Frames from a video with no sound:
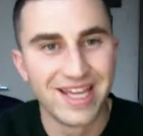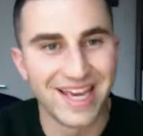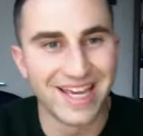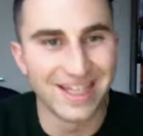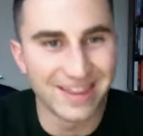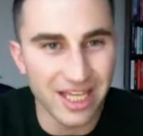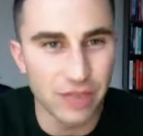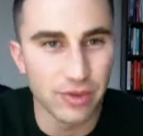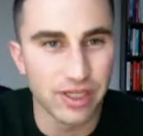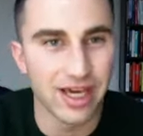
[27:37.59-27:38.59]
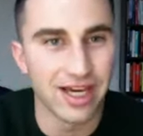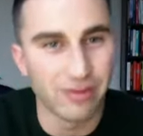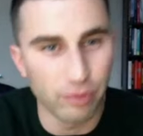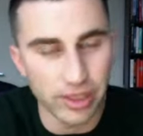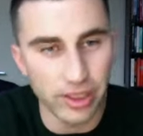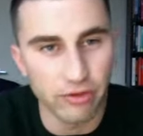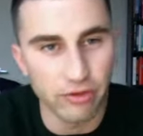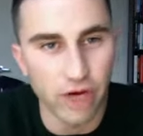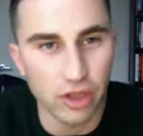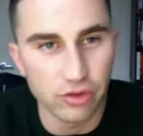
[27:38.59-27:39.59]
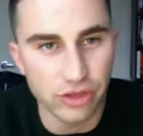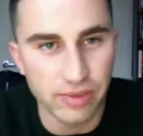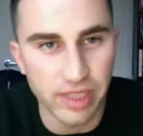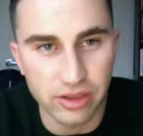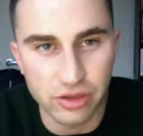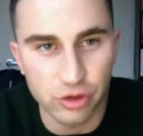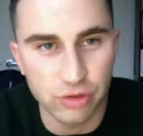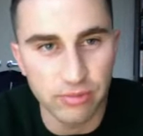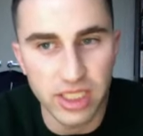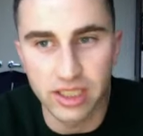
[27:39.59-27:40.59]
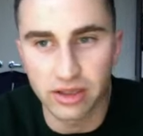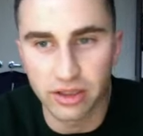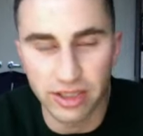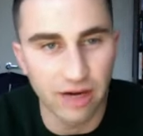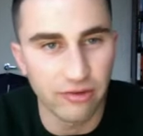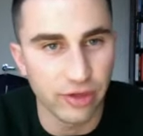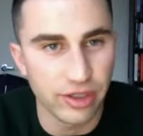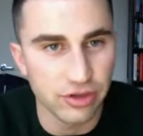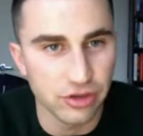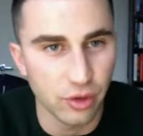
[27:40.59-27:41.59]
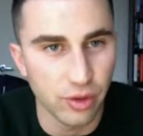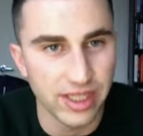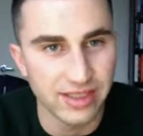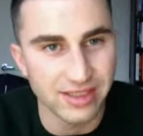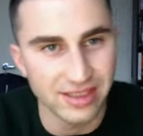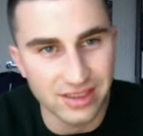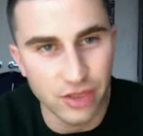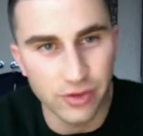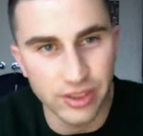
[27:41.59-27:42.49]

And thank you again. Everybody go follow Jimmie on social media and look out for his story that's continuing.